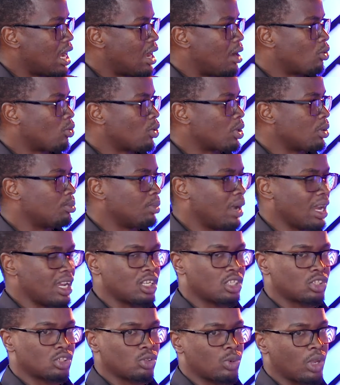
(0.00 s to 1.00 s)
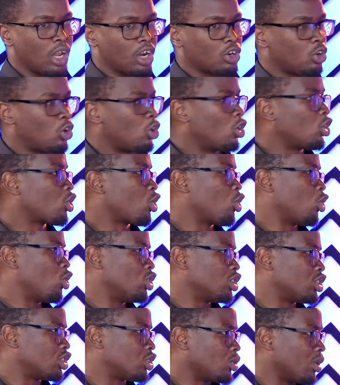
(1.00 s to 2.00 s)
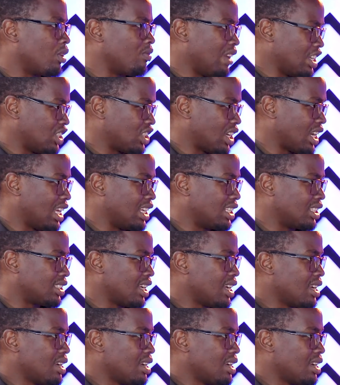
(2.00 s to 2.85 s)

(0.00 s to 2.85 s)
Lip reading: we are all called to evangelize,